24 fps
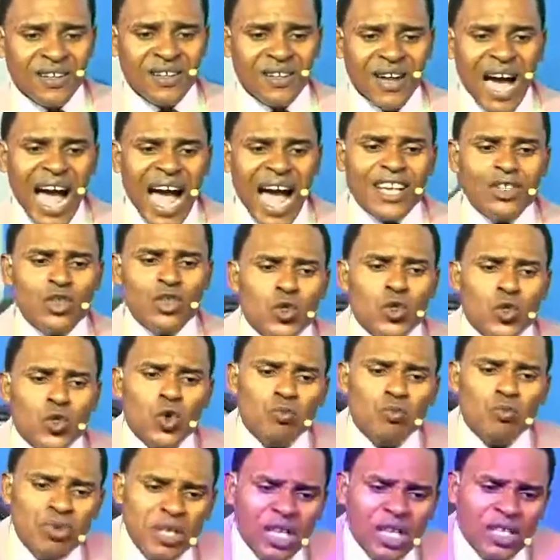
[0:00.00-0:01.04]
I used to
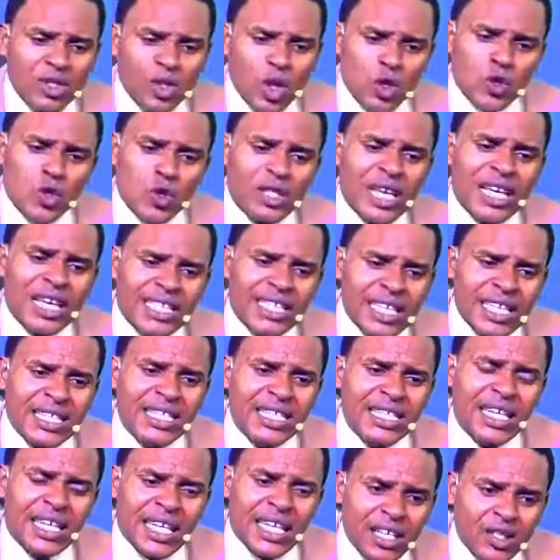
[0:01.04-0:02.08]
be, does not exist in
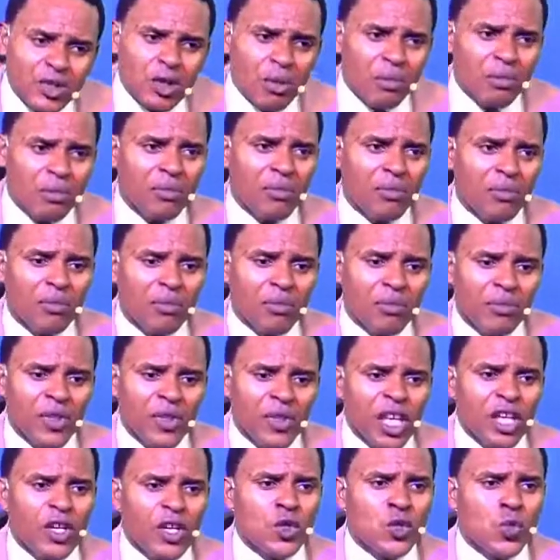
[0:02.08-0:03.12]
the kingdom.
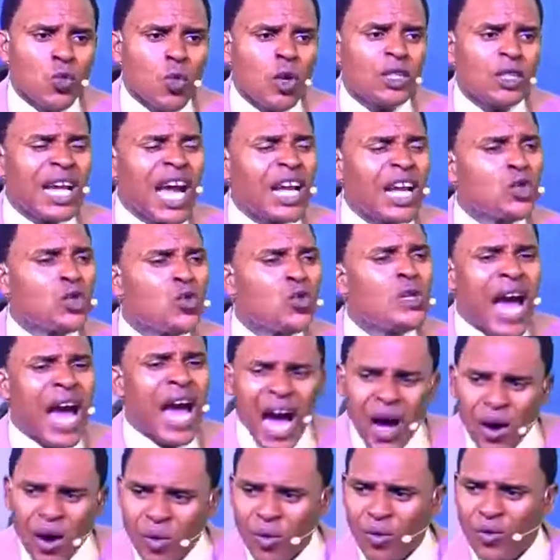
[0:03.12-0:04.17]
It is what are you now?
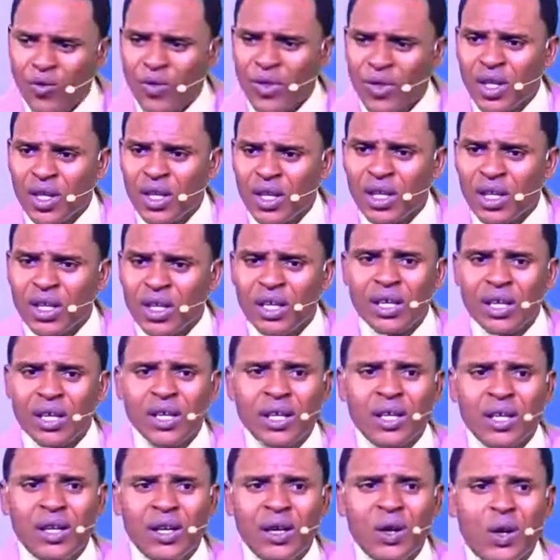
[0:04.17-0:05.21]

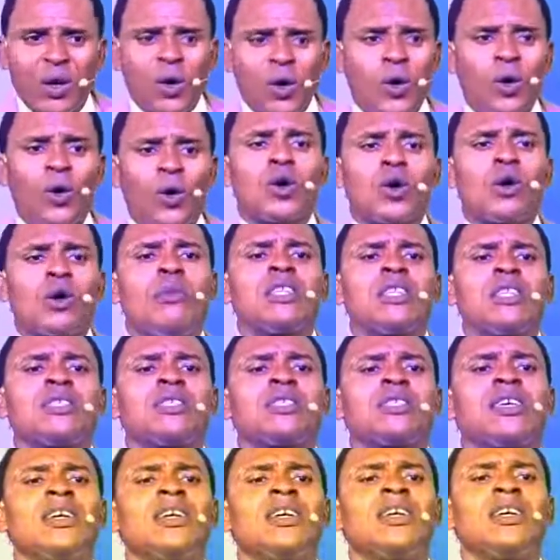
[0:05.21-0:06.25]
Oh,
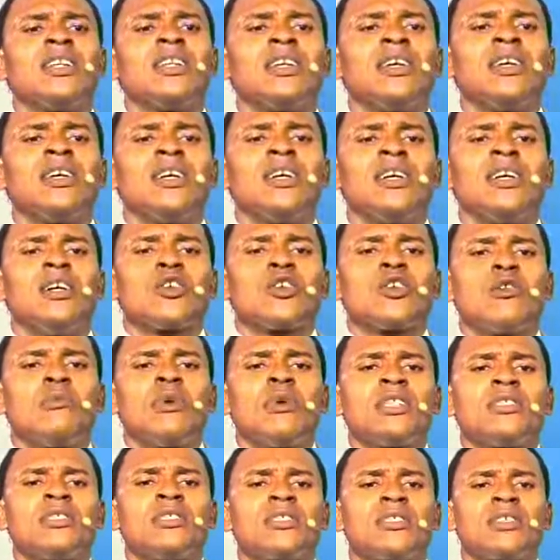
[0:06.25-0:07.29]
Romans,
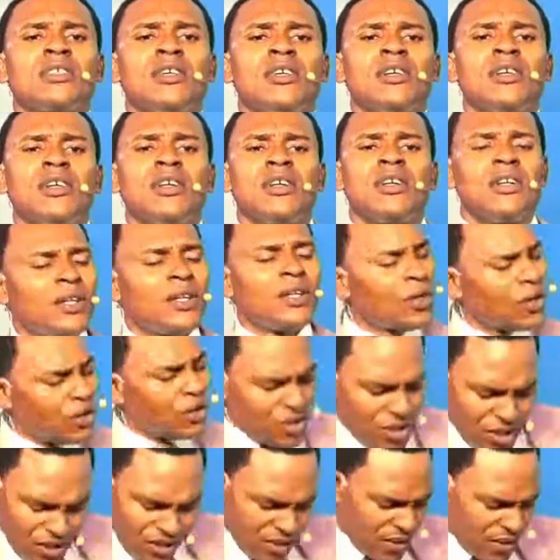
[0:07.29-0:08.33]
oh
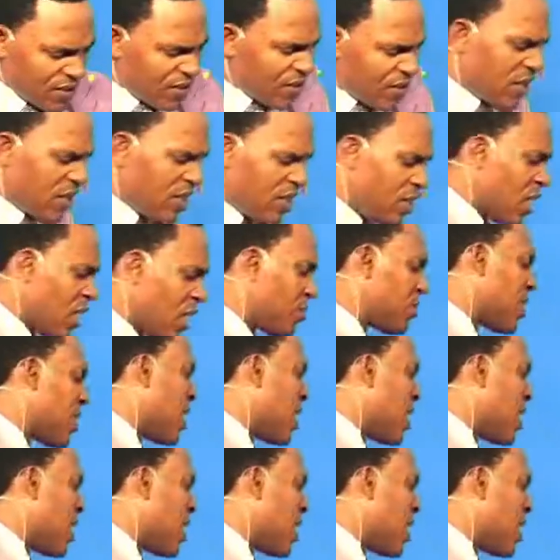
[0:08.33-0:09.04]
Jesus, chapter